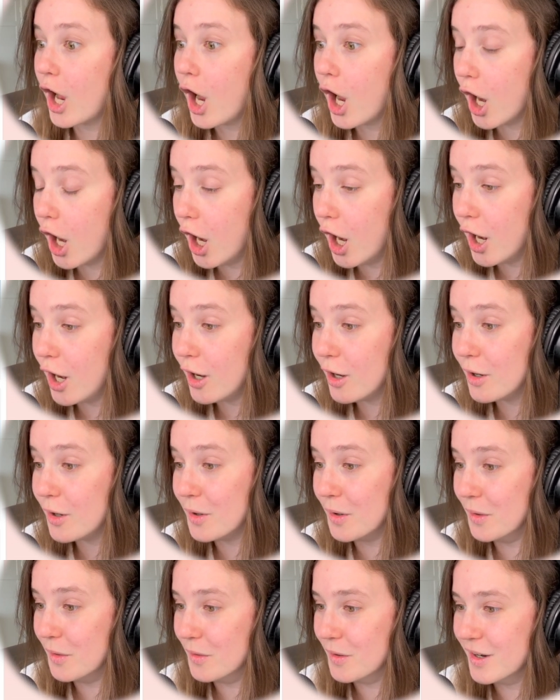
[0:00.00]

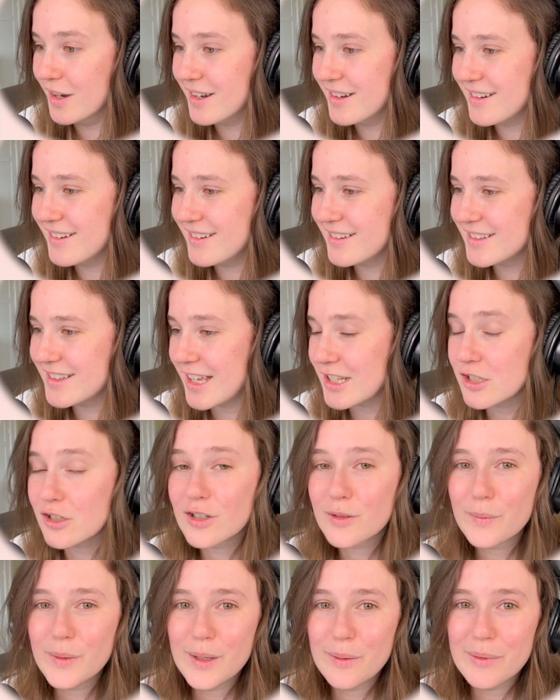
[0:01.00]
Oh, that
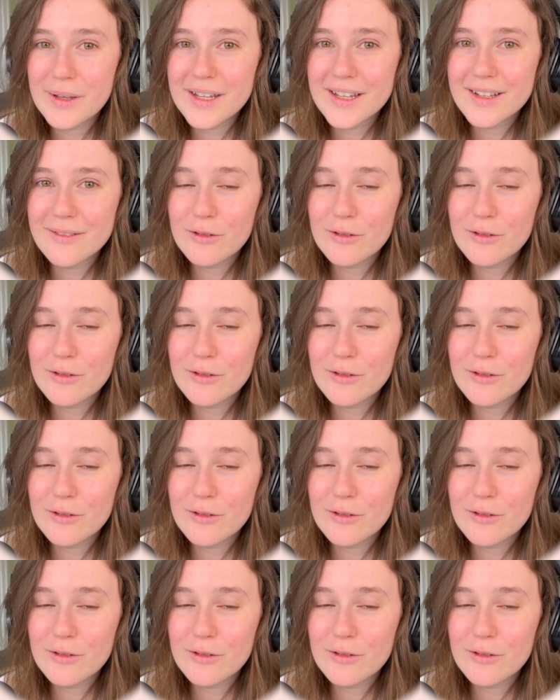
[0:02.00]
took me a bit.